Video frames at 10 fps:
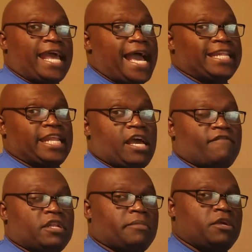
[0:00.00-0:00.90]
I didn't have
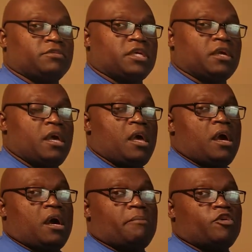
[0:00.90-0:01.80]
any music
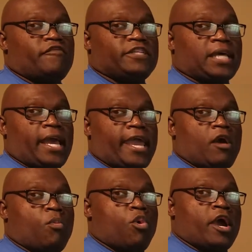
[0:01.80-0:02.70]
or movies. I
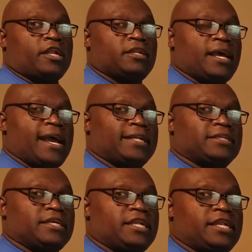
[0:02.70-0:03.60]
had one. I
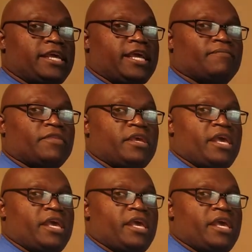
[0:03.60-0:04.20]
deleted it.